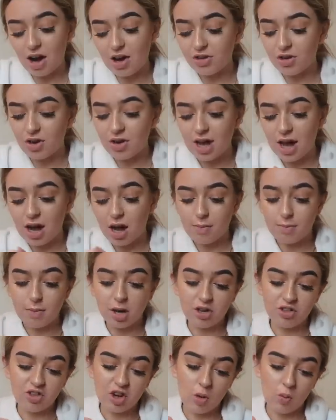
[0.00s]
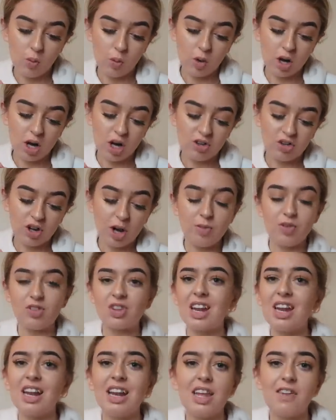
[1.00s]
I don't know how much it was I'm
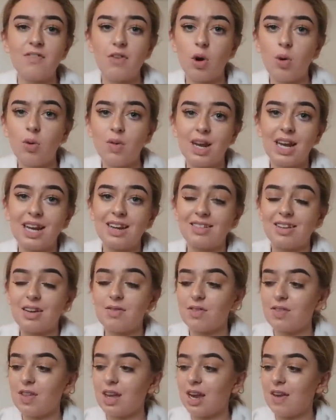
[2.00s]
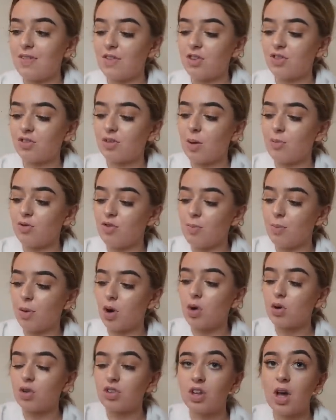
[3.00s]
just gonna leave like all the links and everything in the description
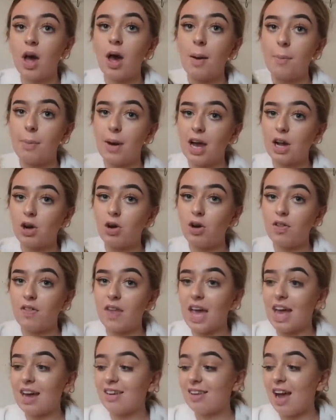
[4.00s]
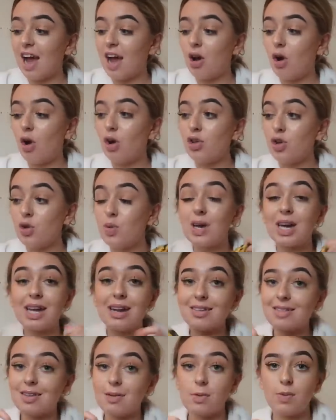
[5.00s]
box but I got this and you were
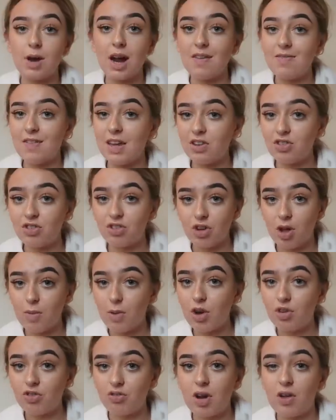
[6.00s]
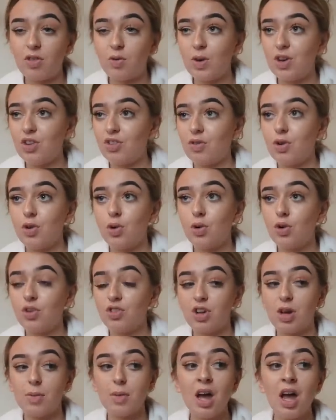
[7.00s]
gonna see wearing this so much throughout the winter and
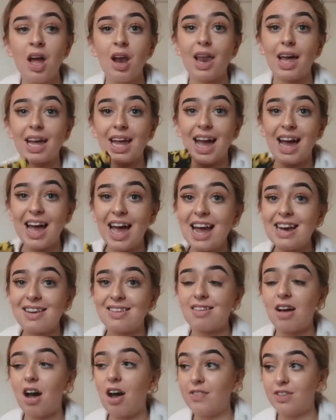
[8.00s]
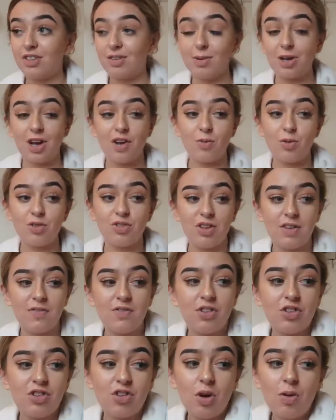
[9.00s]
autumn like a headscarf is something I wanted
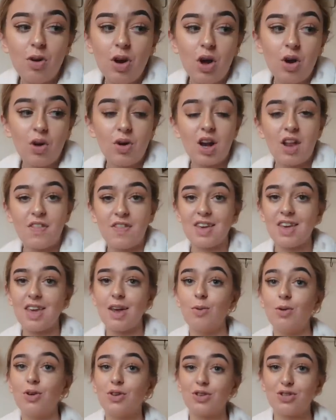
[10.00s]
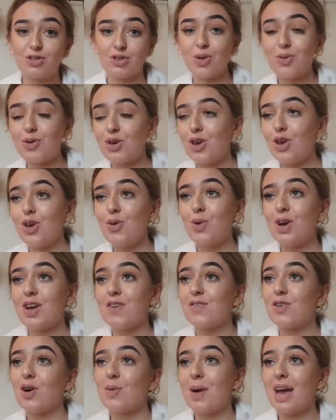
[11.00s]
for so long and I think it will look so cute when
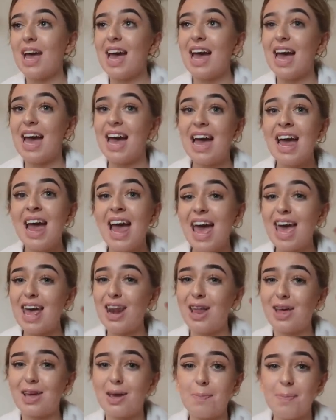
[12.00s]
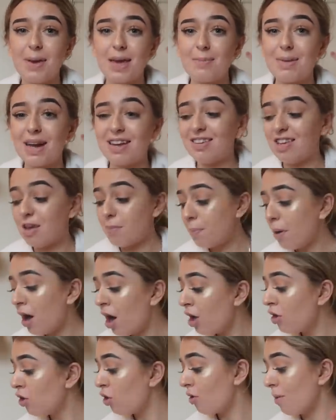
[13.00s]
I've got my hair in like a big messy
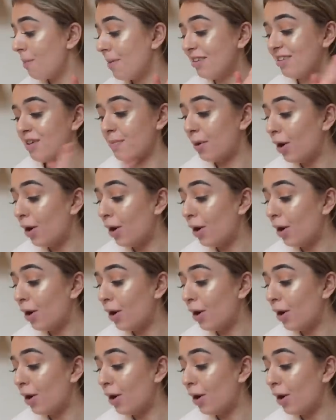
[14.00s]
bun or a messy